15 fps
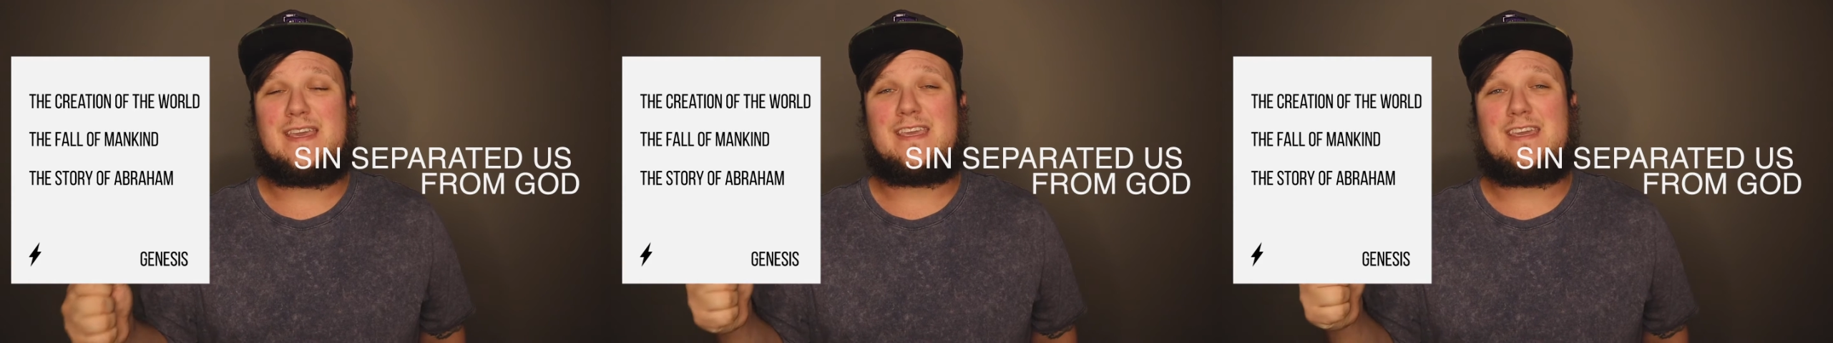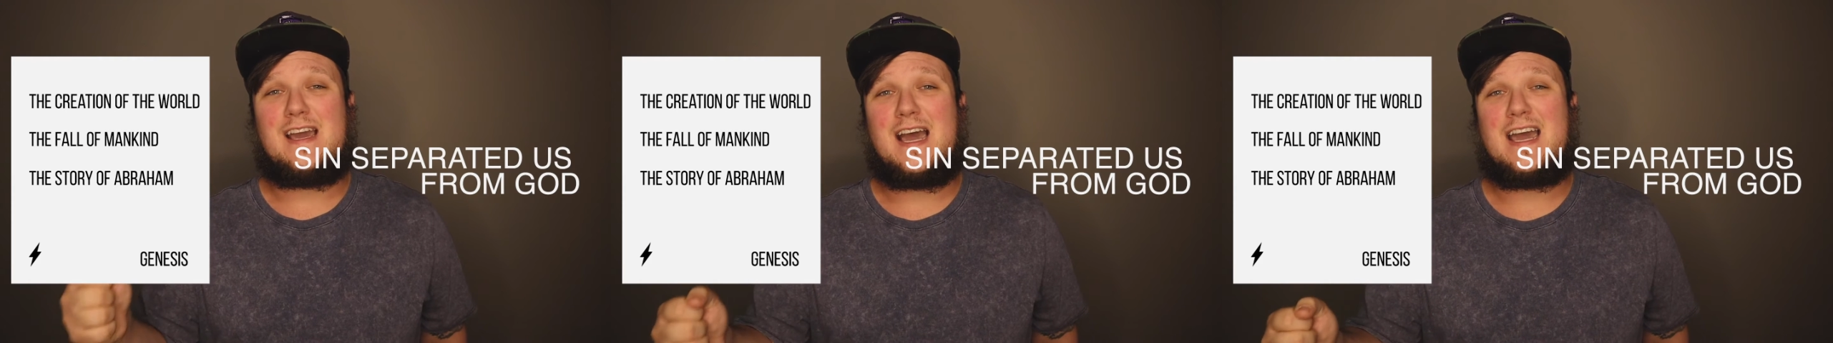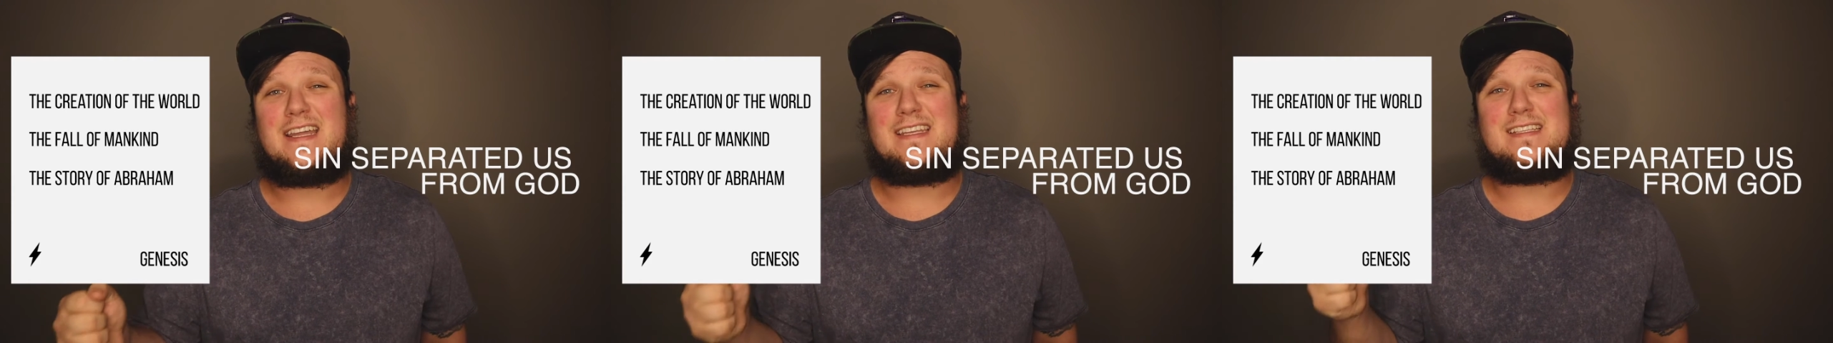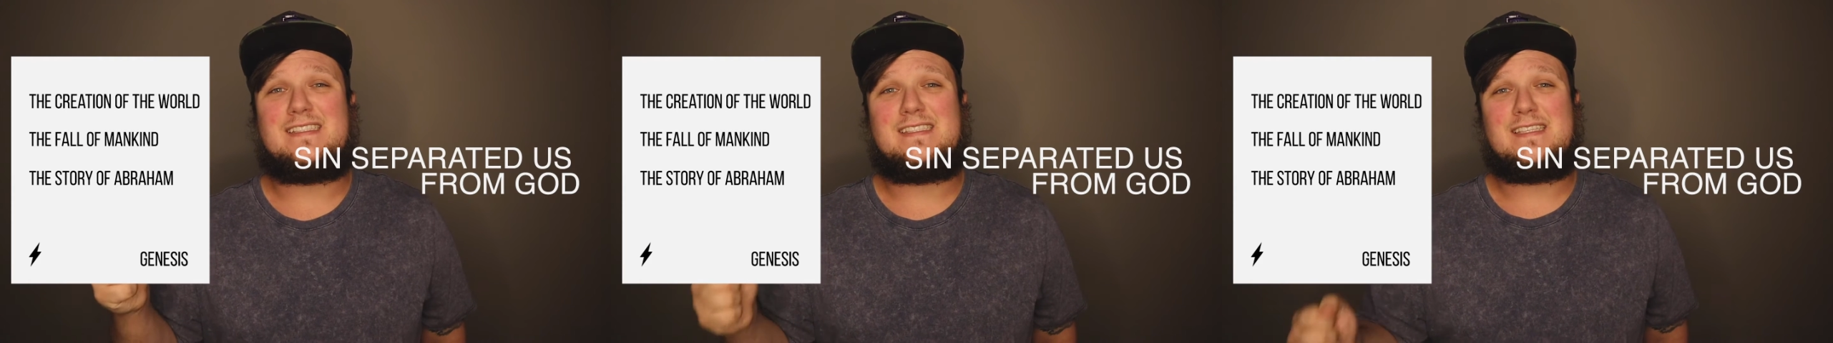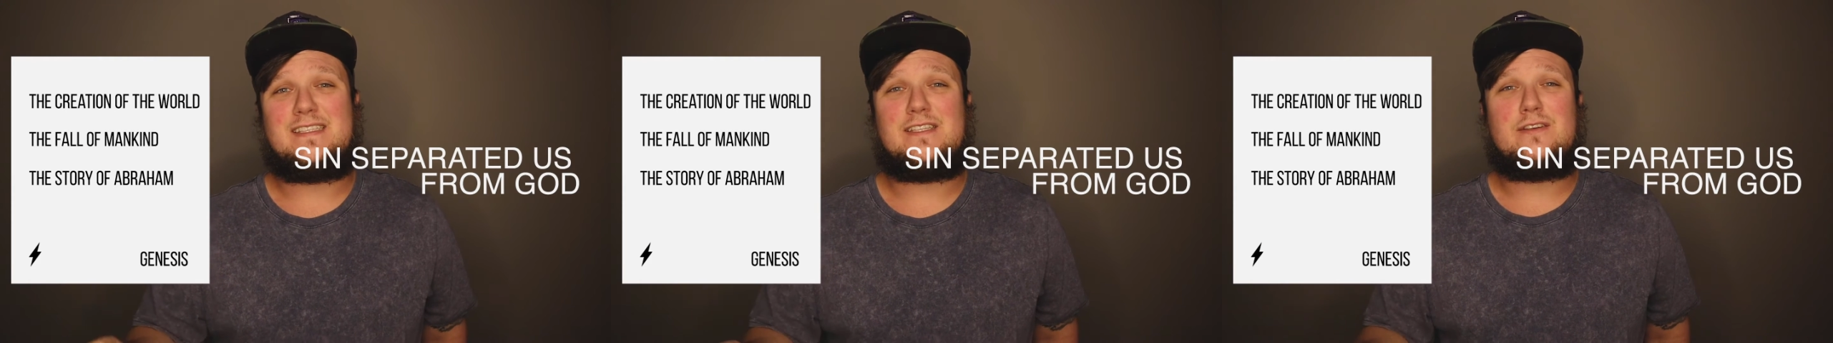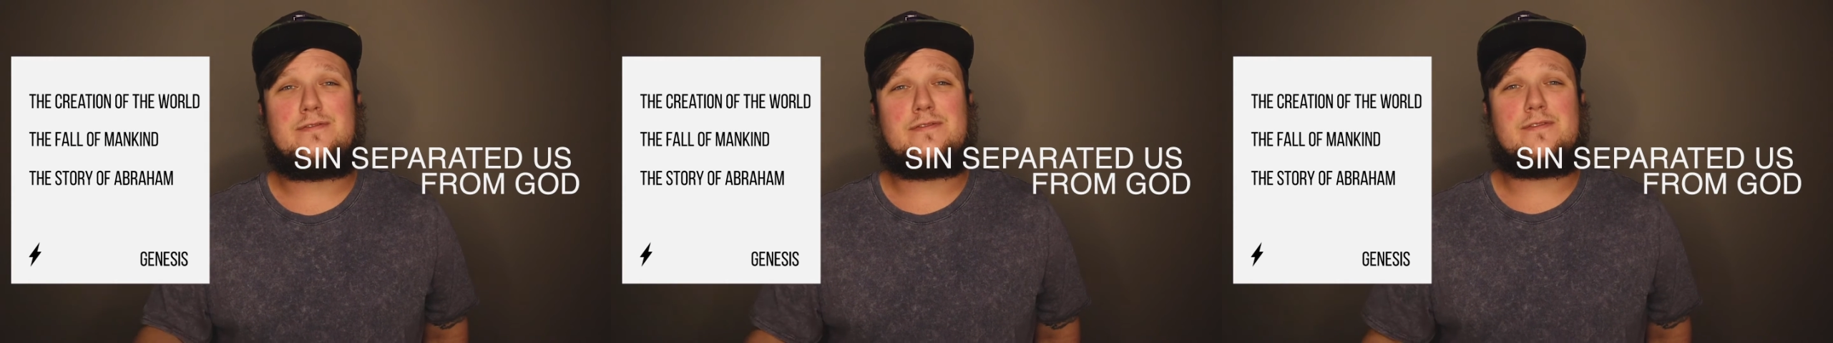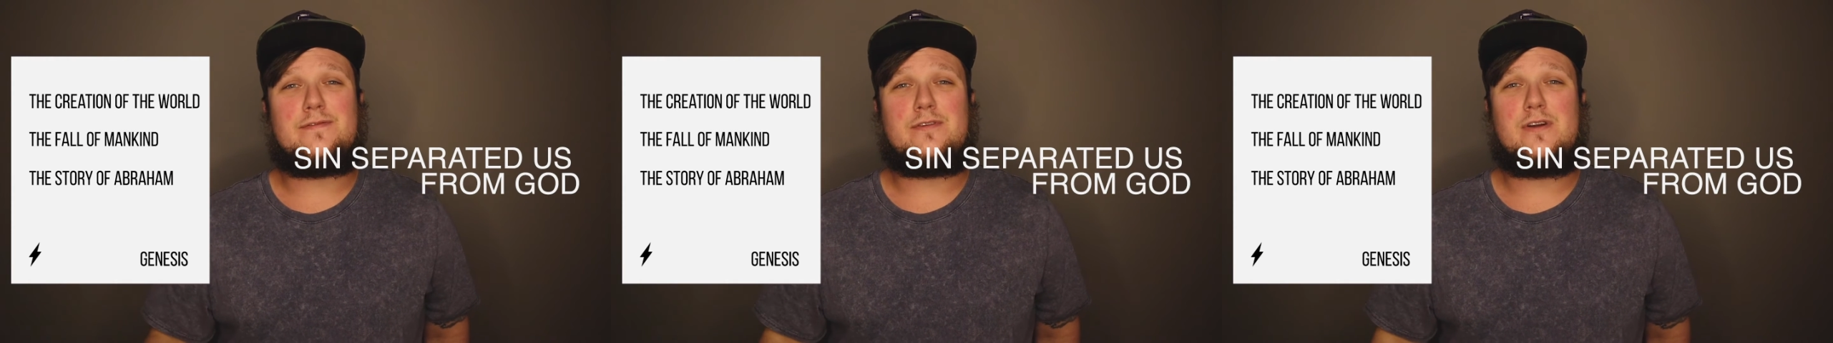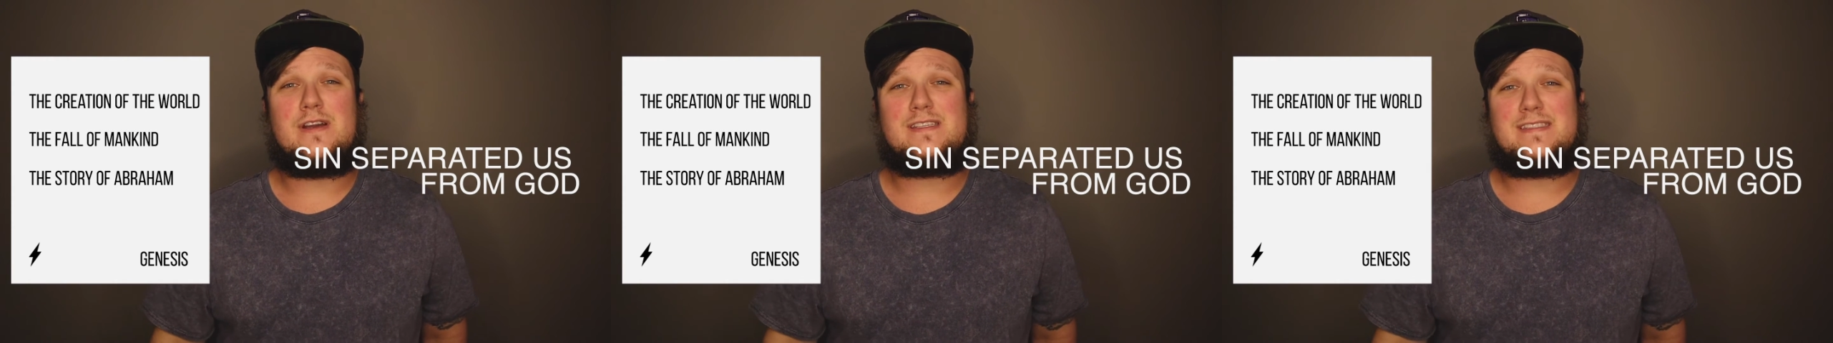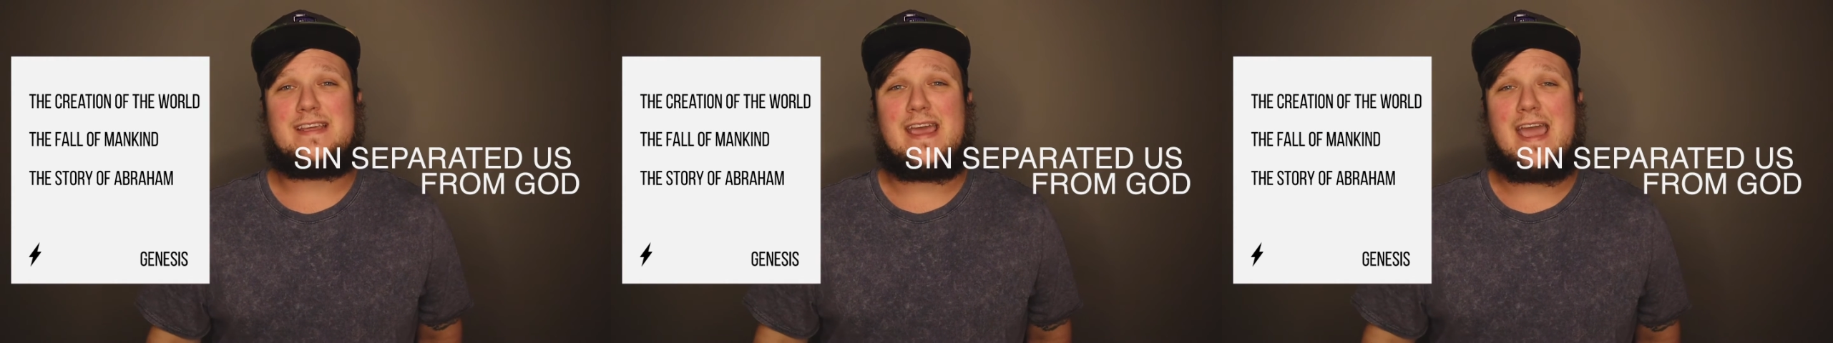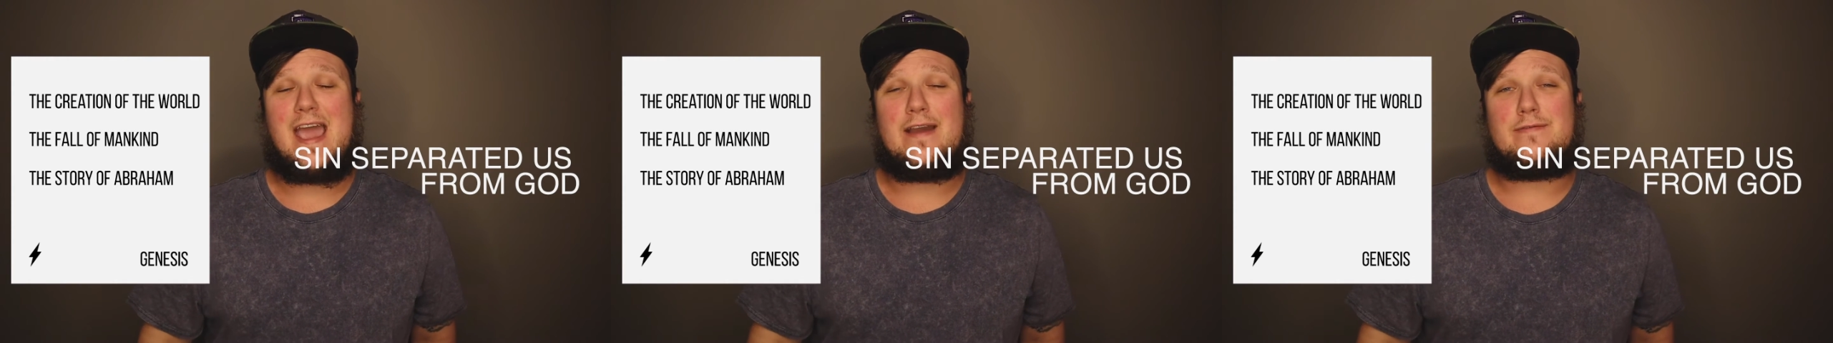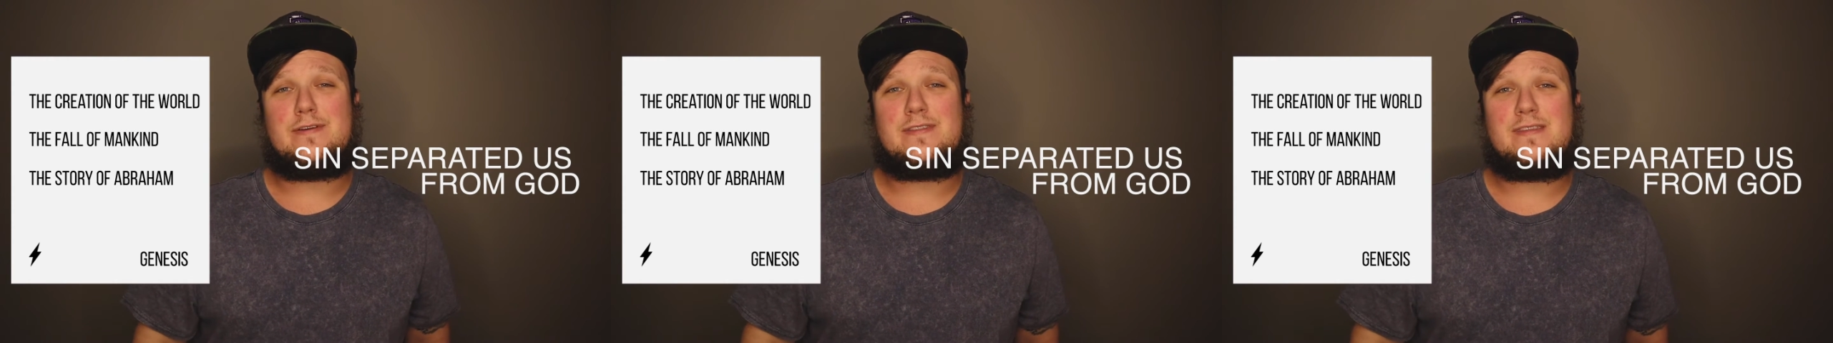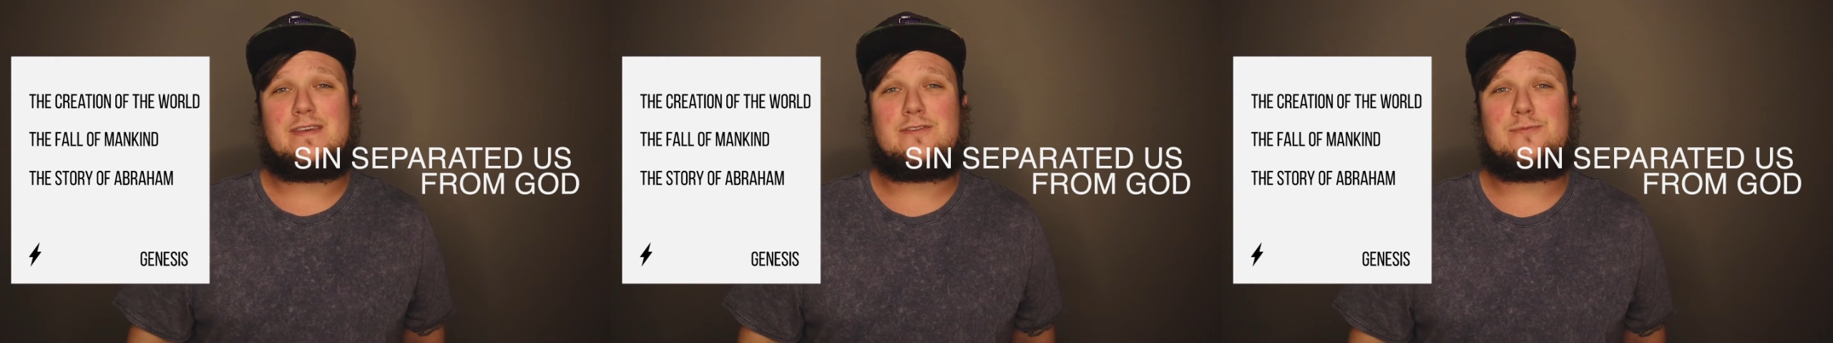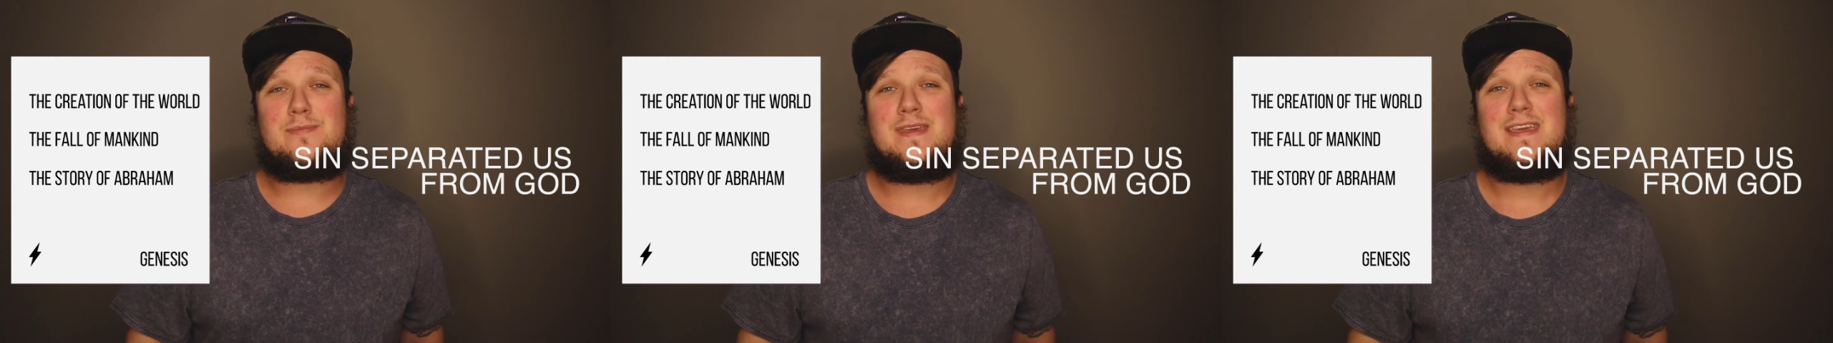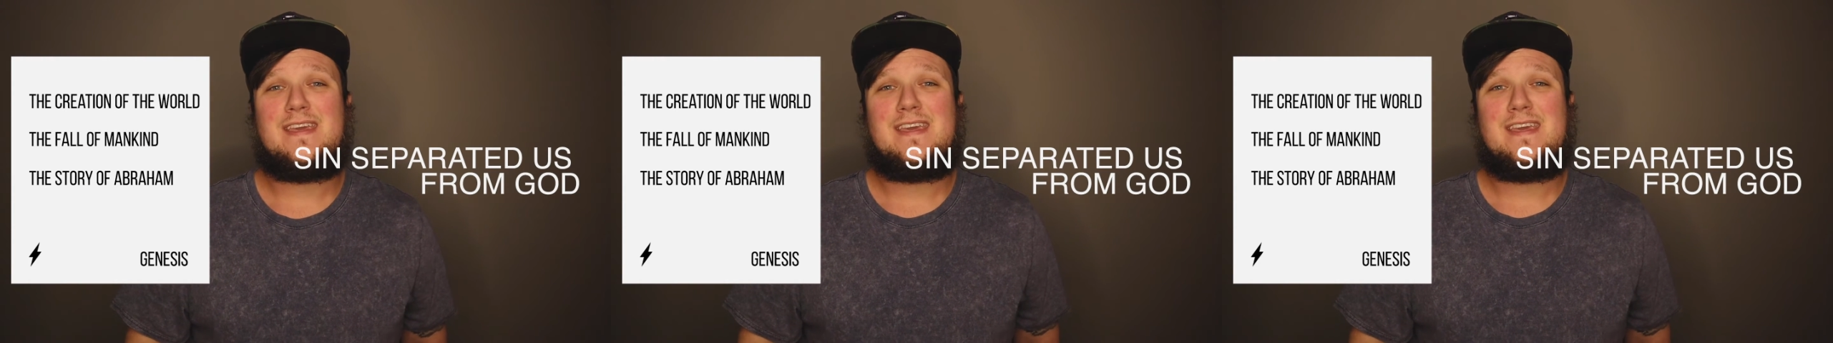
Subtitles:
that God intended for us to have with him